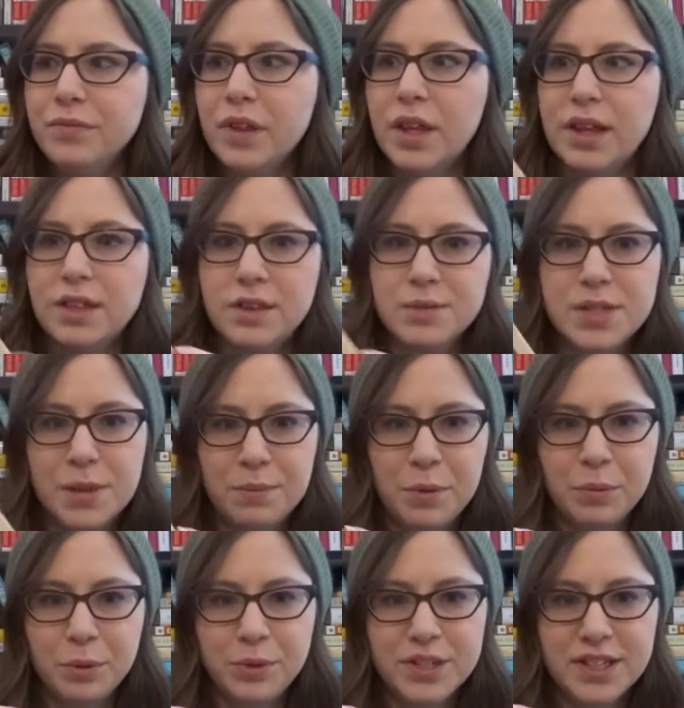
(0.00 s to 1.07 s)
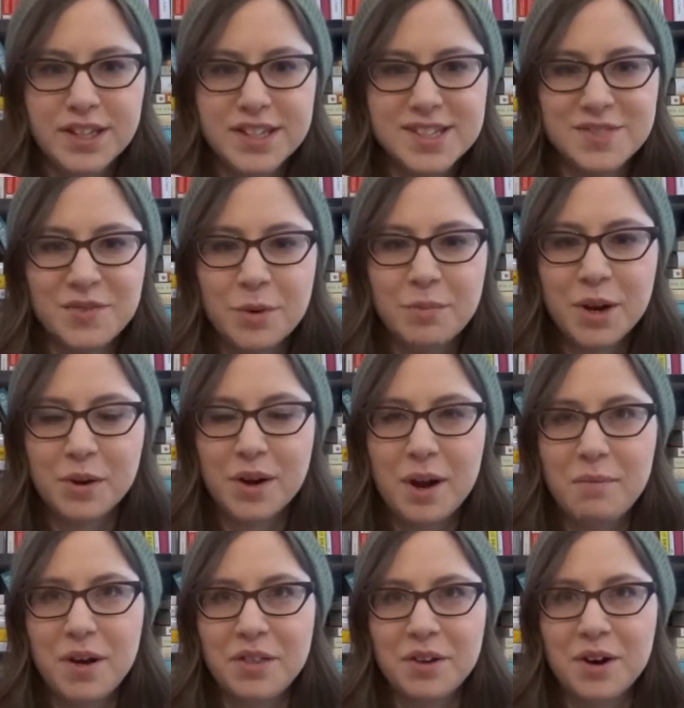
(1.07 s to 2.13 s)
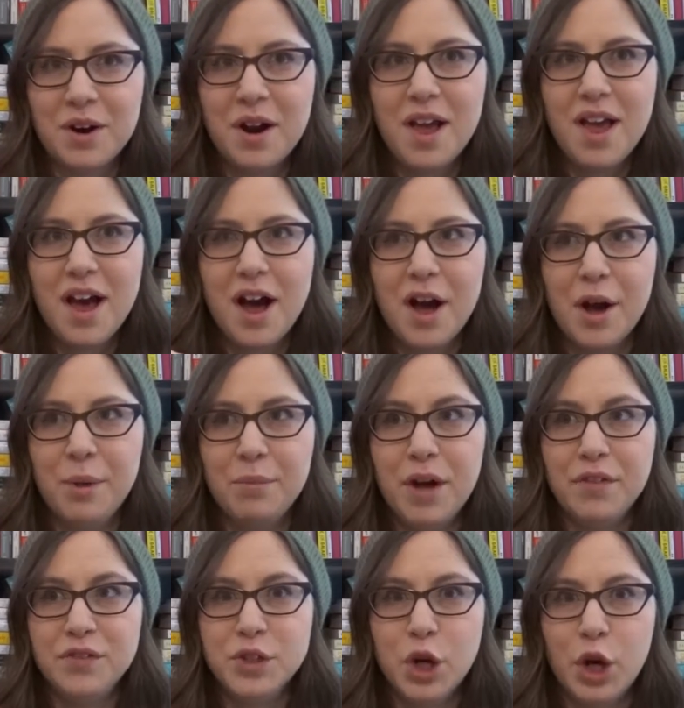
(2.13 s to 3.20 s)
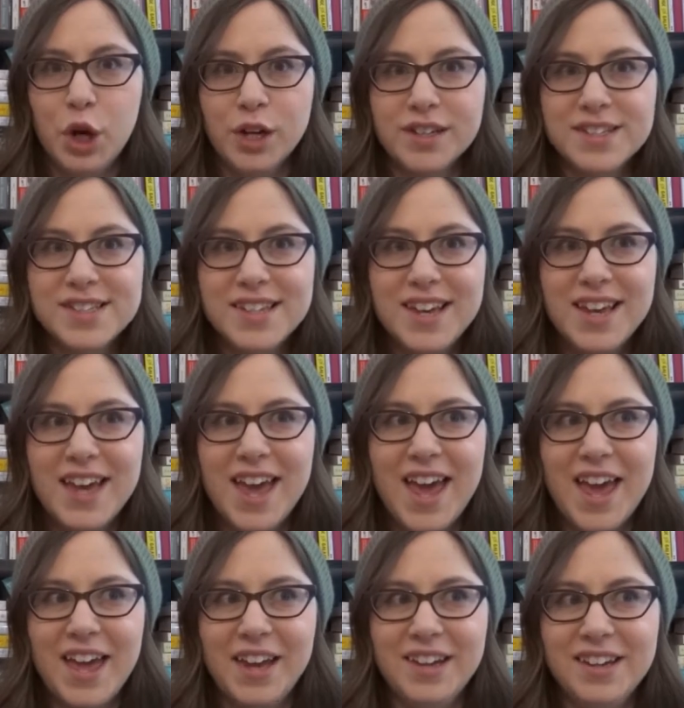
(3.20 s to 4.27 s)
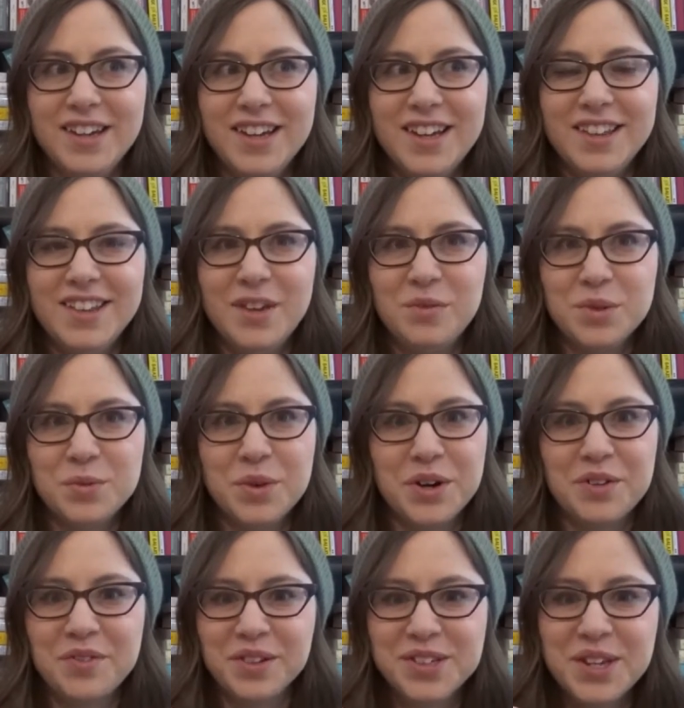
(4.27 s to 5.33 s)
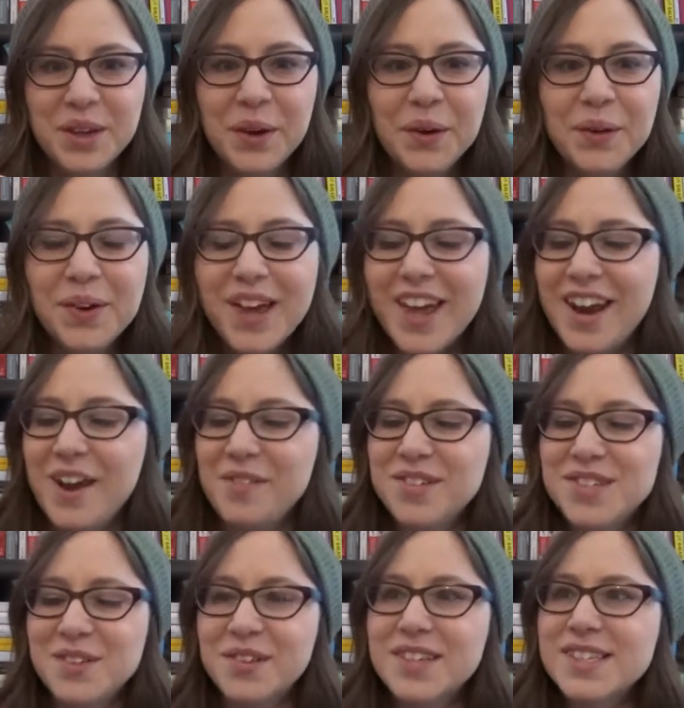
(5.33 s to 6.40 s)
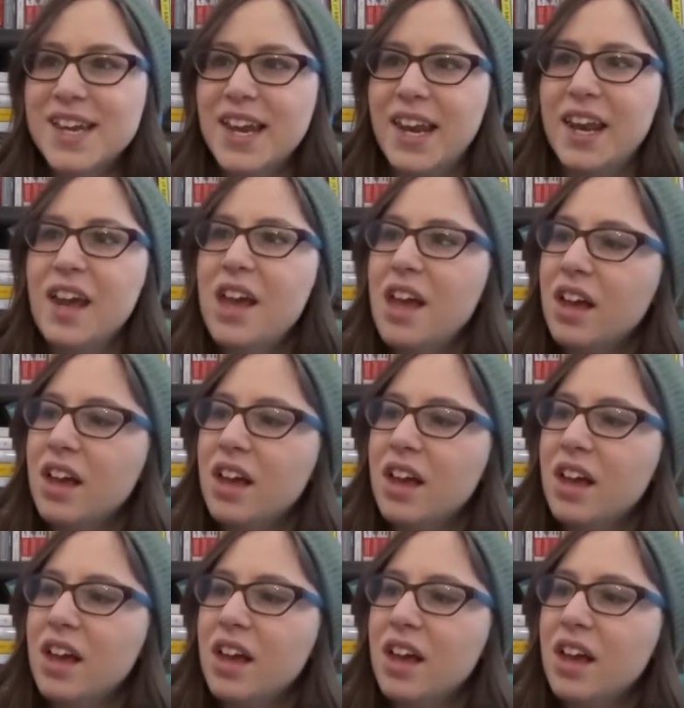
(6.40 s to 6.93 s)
like the same people who did this, from my grandmother, of dogs, and it was wonderful too, and I was so excited.